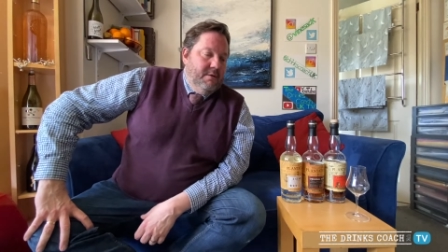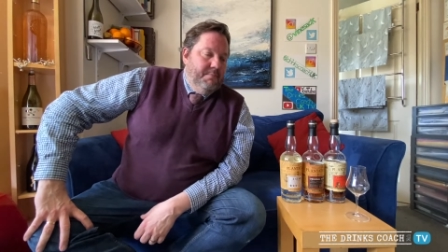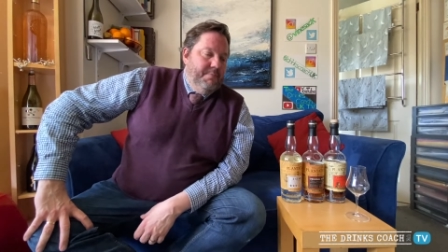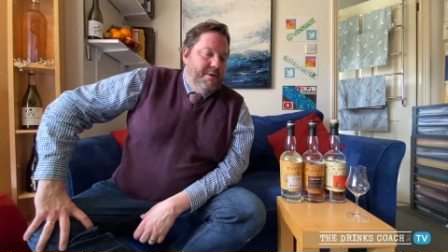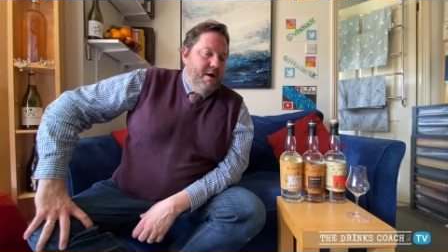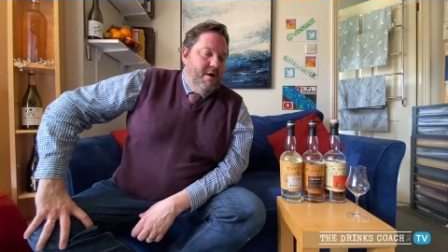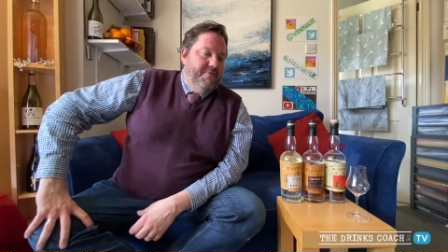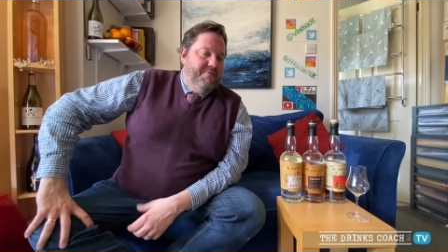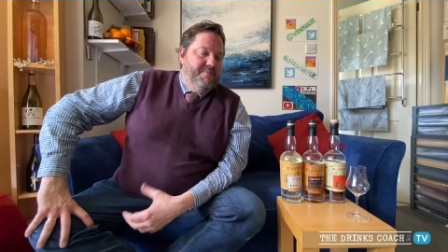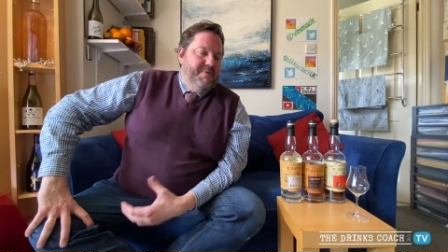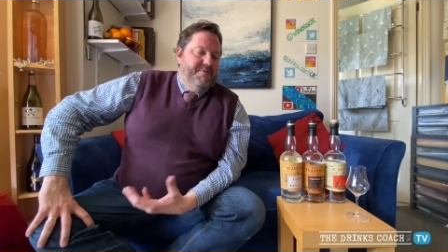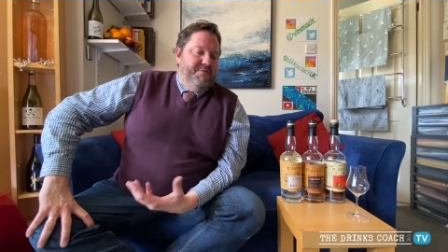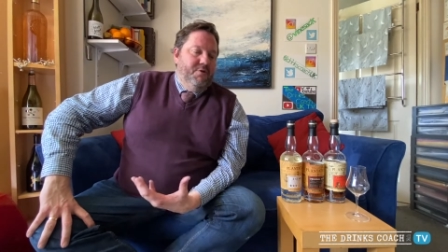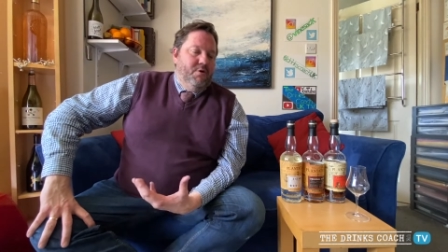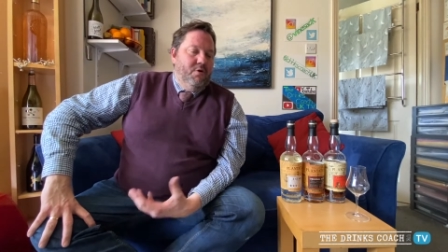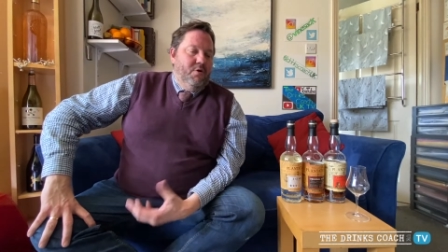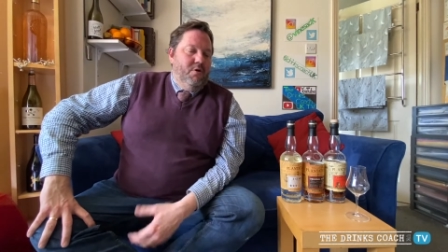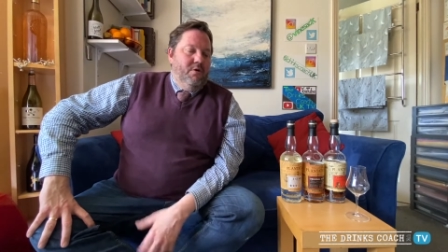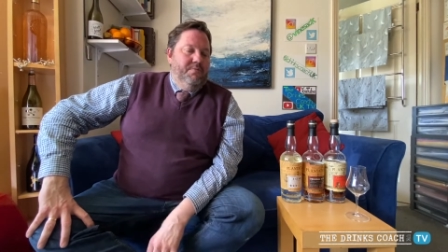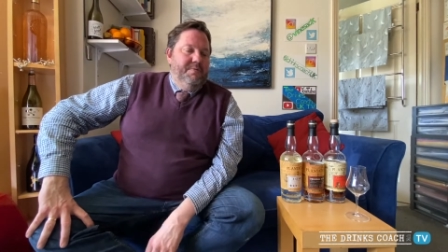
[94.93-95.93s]
apart from if
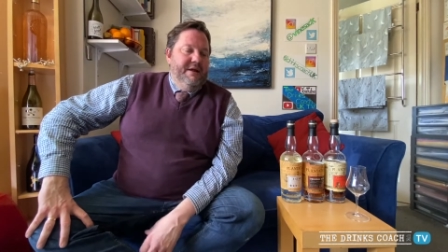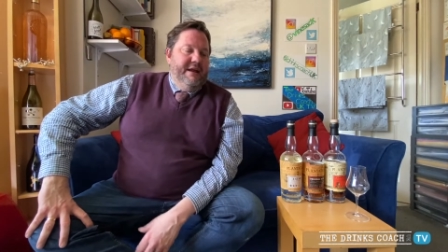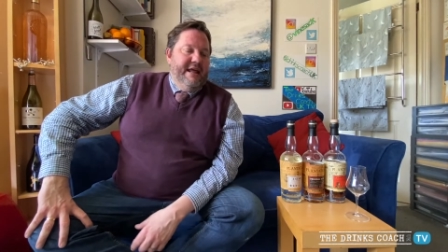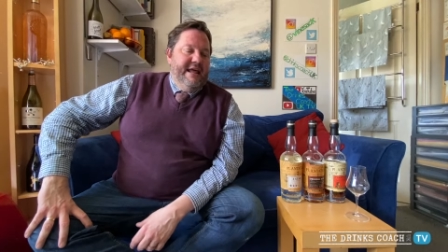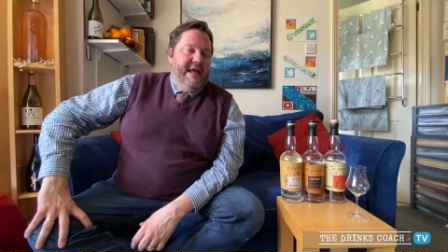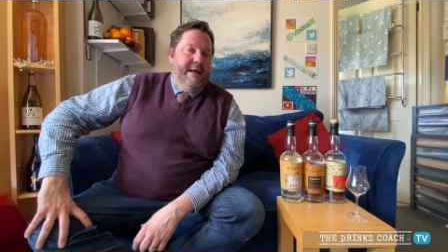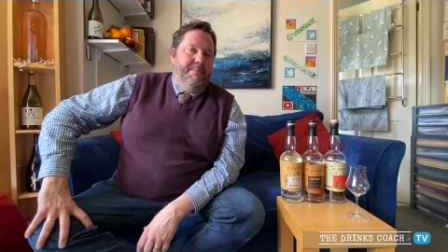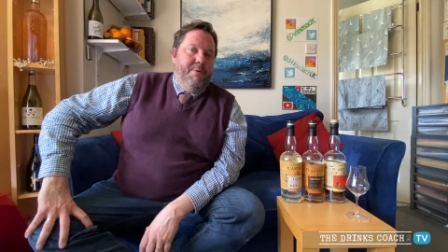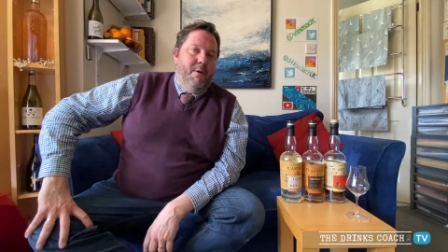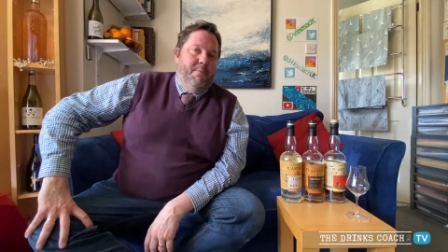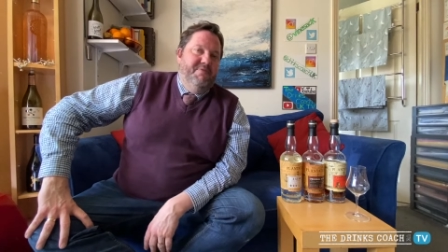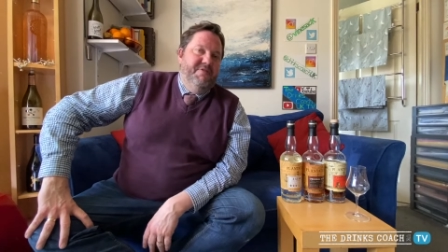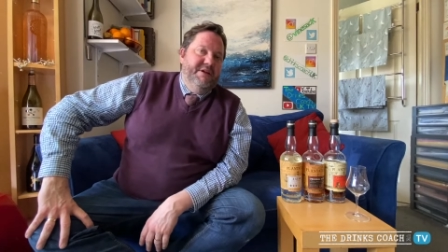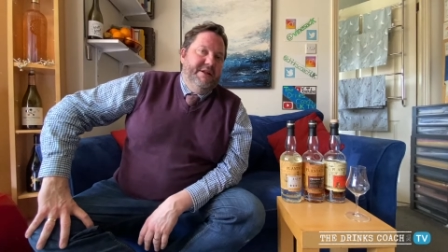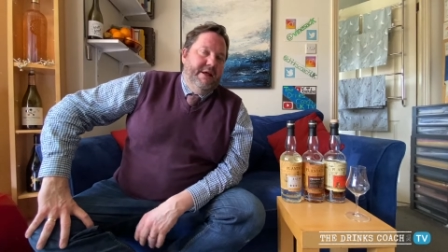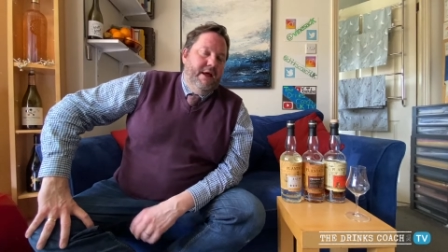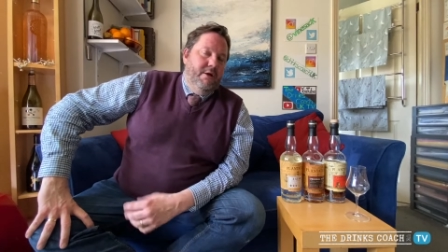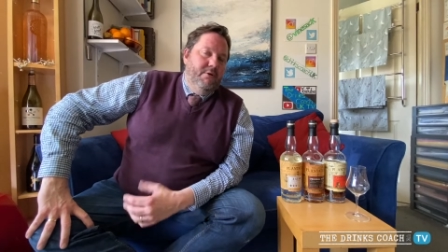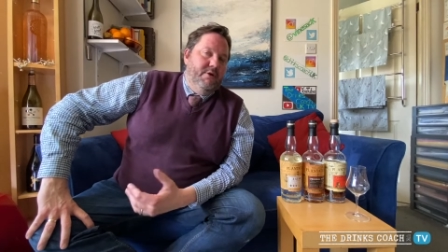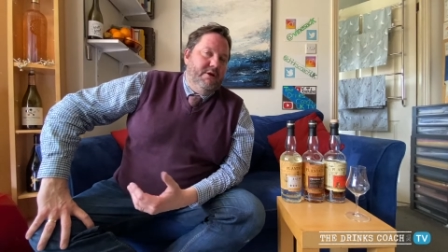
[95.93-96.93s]
you're in a hip hop
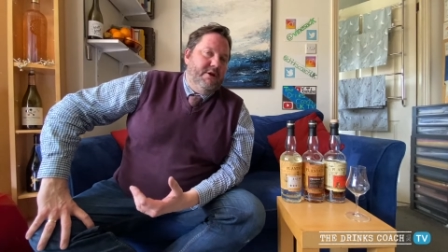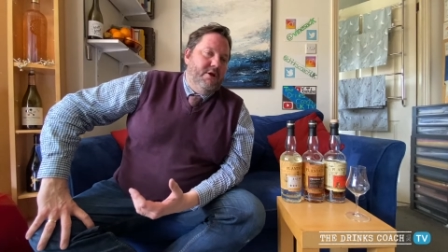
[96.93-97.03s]
video,